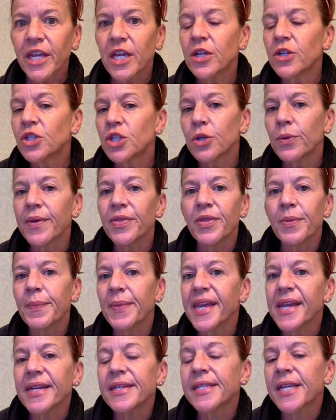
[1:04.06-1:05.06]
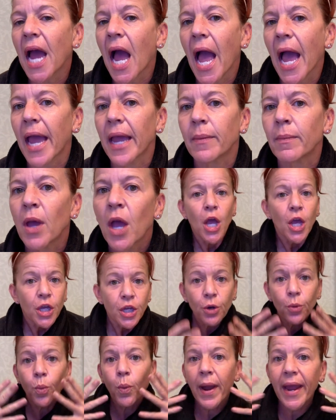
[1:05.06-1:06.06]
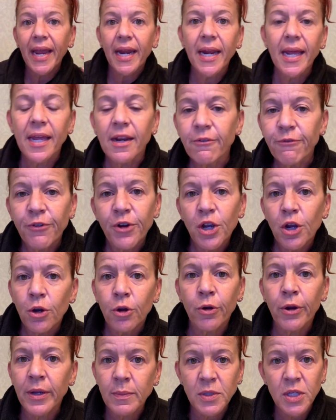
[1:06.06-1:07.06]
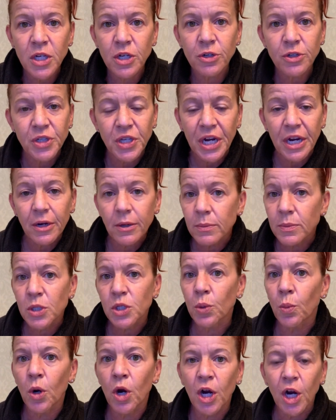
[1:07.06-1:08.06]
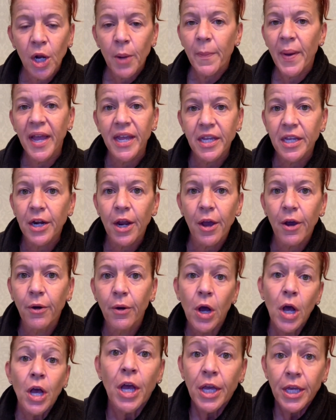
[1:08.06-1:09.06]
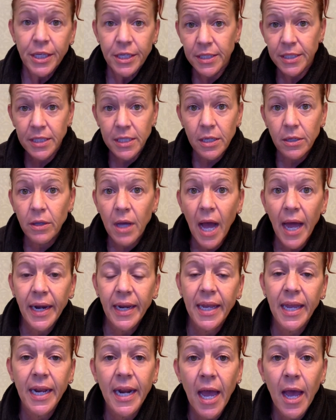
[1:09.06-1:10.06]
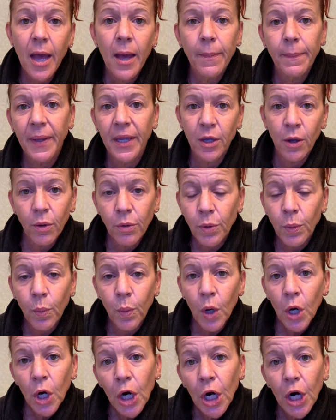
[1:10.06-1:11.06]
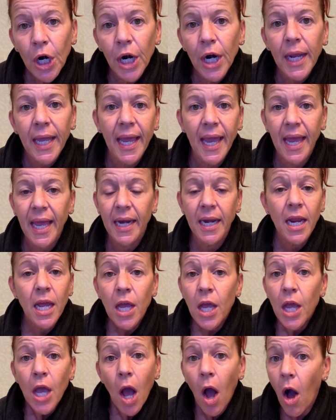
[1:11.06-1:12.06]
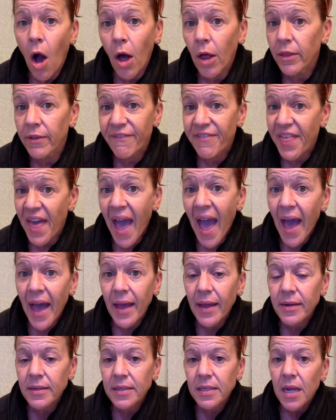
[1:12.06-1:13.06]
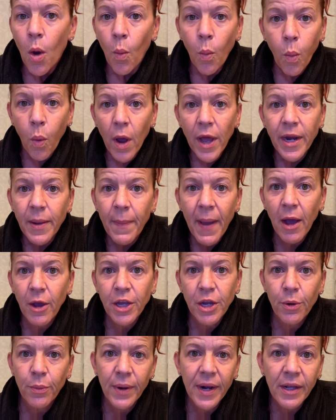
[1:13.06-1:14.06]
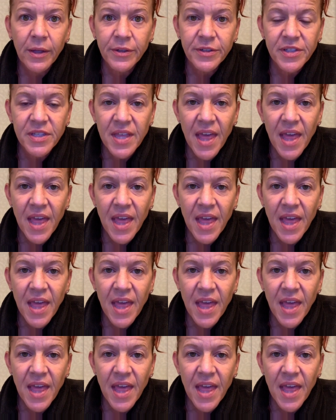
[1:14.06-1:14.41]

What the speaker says: do you do in the meantime? You're waiting for your creams and your serums to work, but you know, you still gotta get up and go to work and all of that. What about your wrinkles